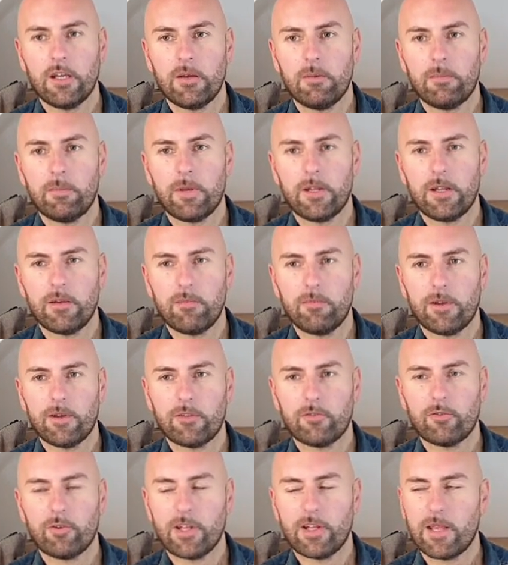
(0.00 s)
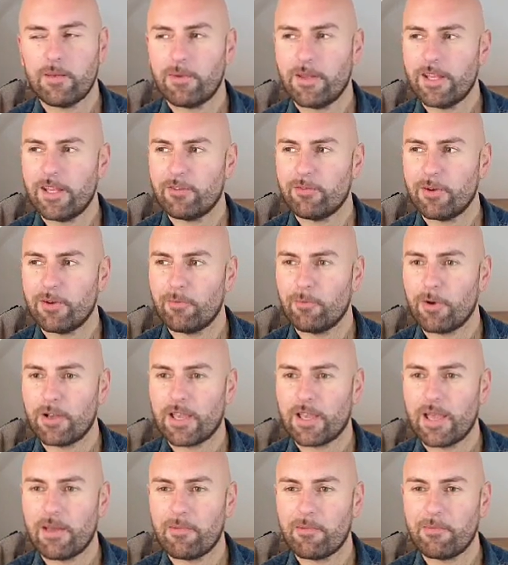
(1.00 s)
but I was trying to get my head around
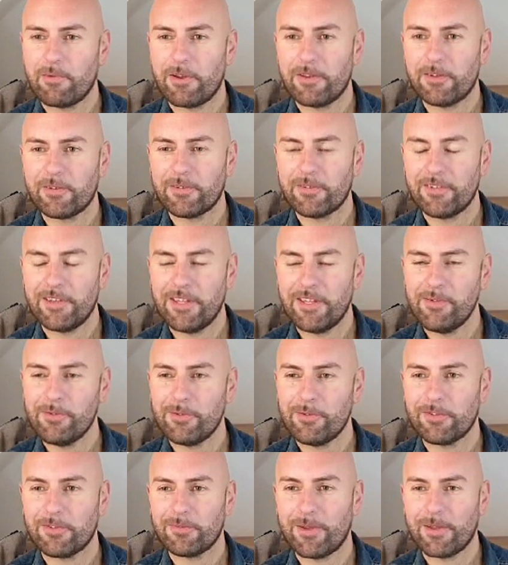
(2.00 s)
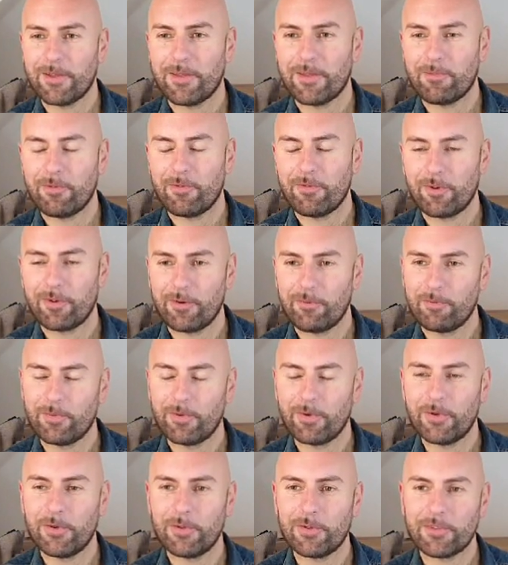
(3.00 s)
what chamomile tea would smell like before I
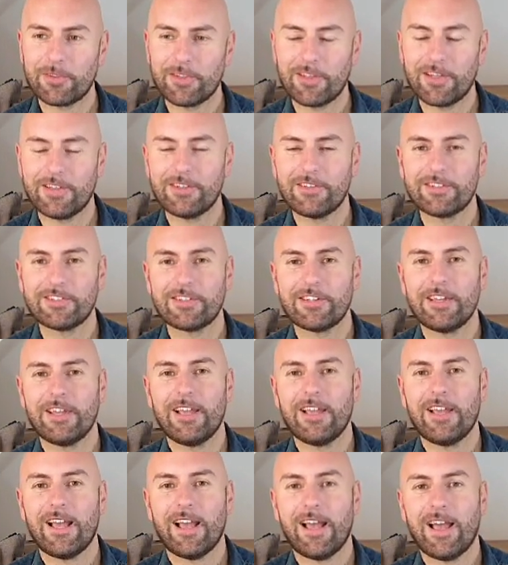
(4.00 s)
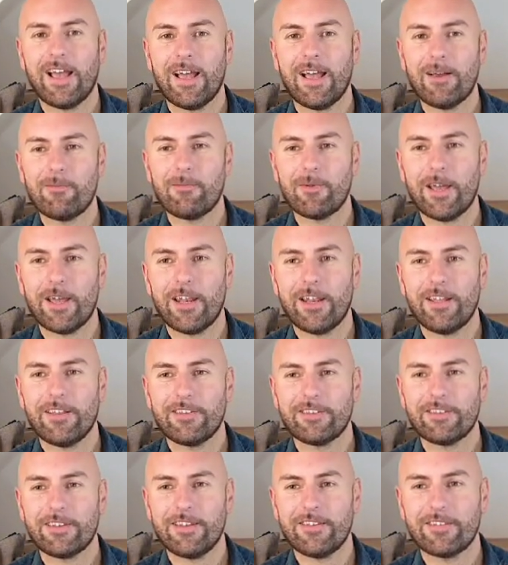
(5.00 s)
bought this, and
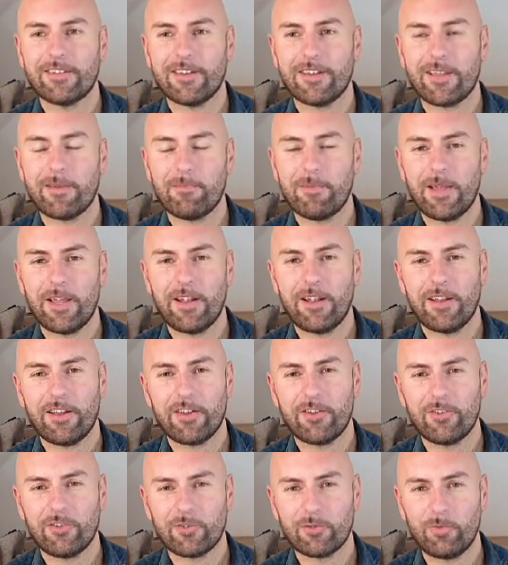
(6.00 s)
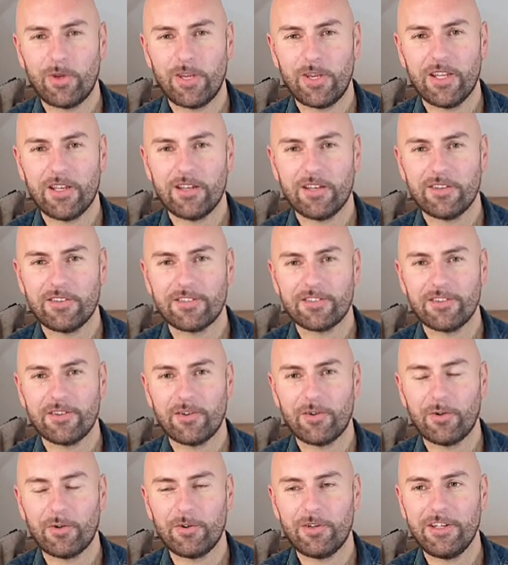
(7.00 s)
it's like a bit of like a sweetness and a
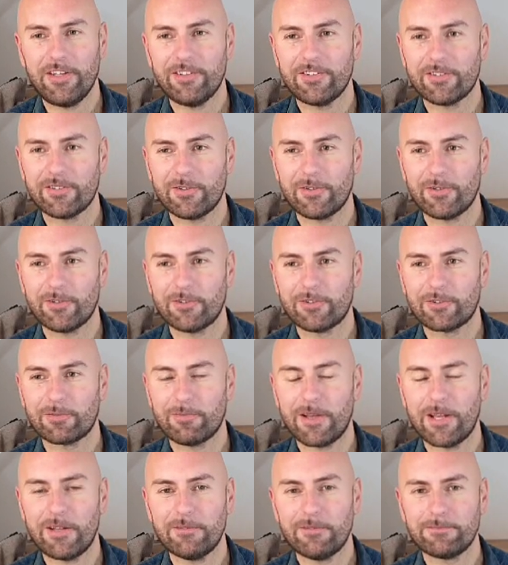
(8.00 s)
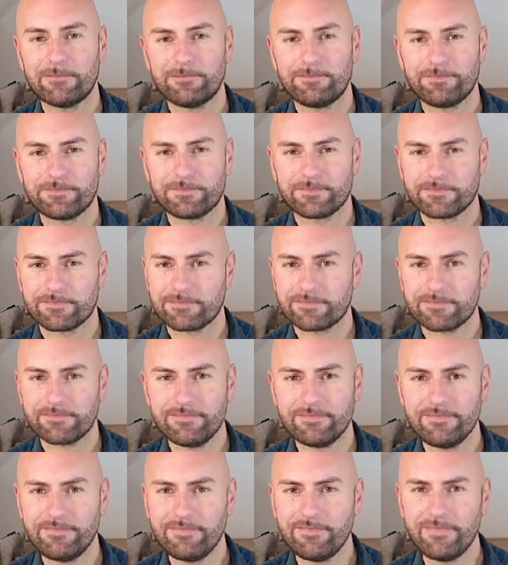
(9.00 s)
honey sort of smell,
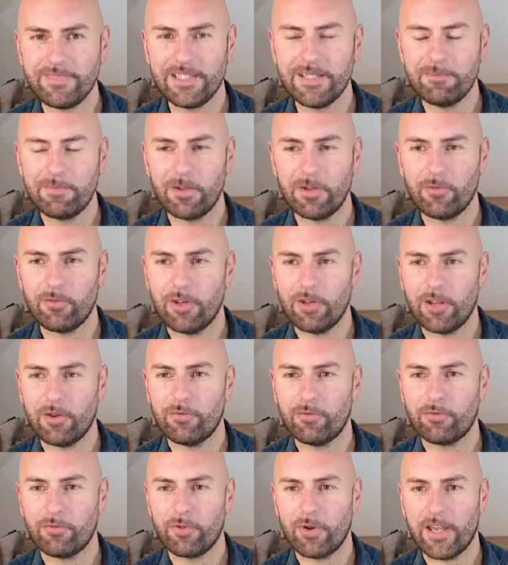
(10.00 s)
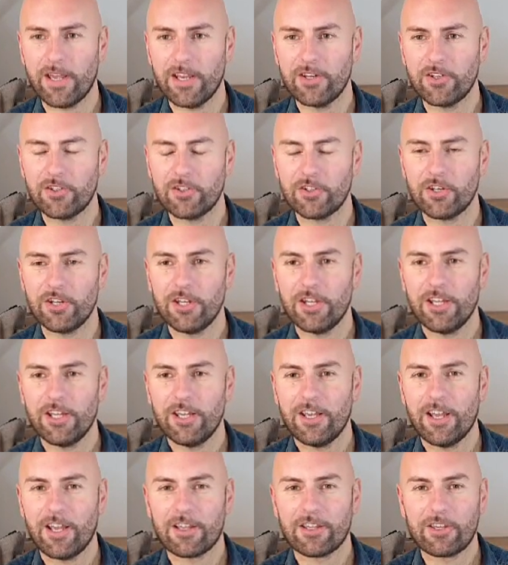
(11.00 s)
but you know, fresh
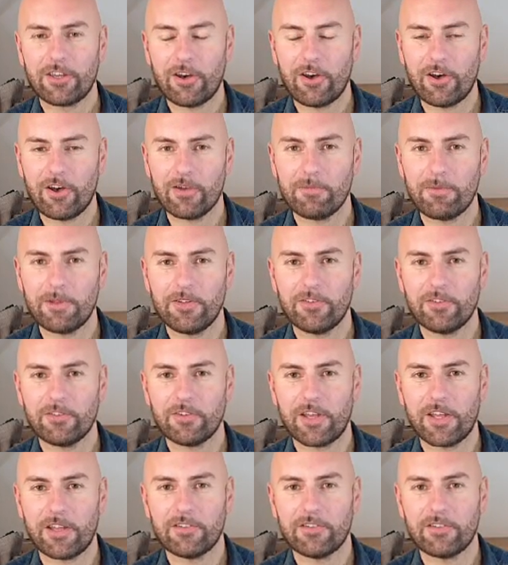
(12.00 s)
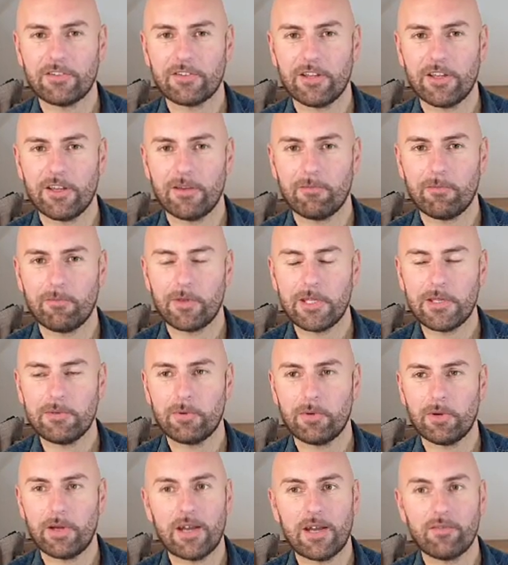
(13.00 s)
and calming scent.
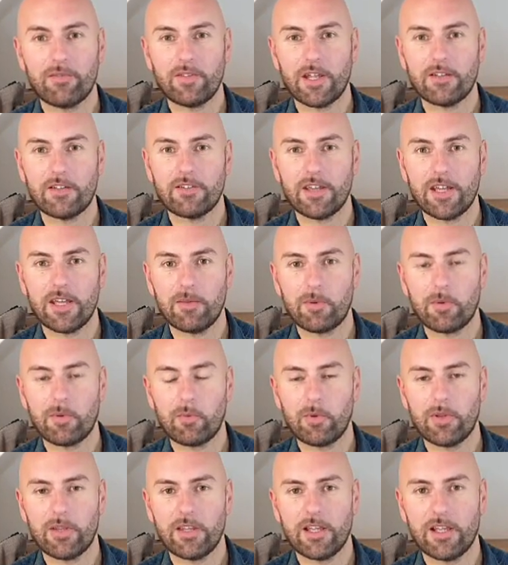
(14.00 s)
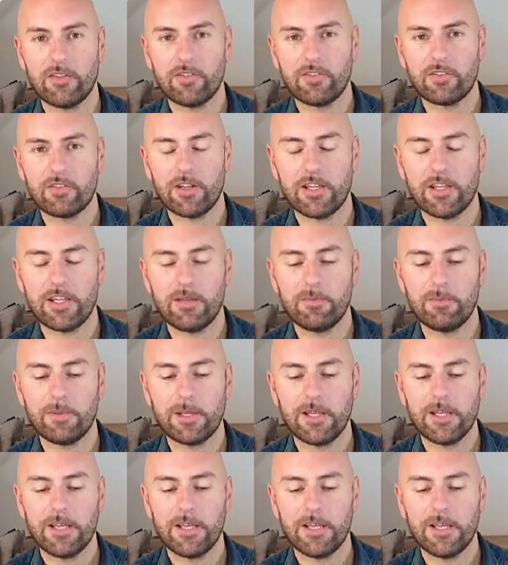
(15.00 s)
People have that to help them with their sleep.